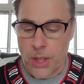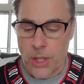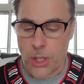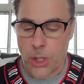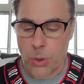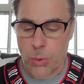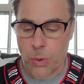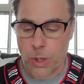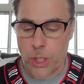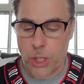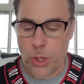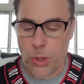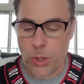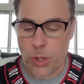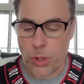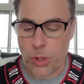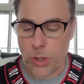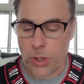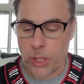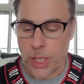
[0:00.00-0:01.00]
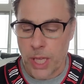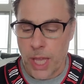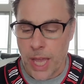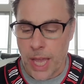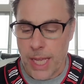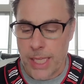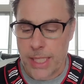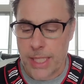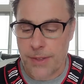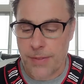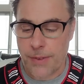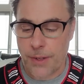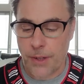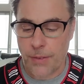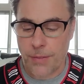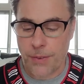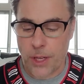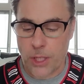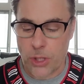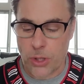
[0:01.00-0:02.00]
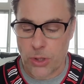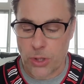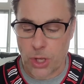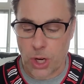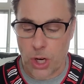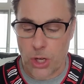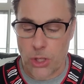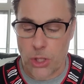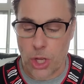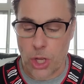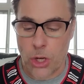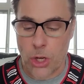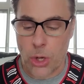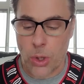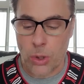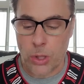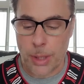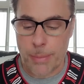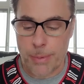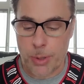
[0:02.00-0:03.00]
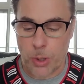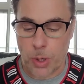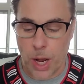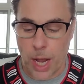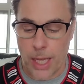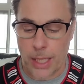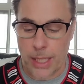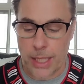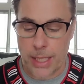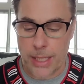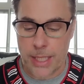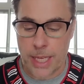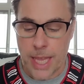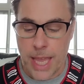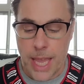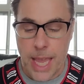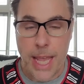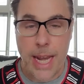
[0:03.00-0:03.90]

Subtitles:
the 22-year-old had severe facial scars, no lips or eyelids,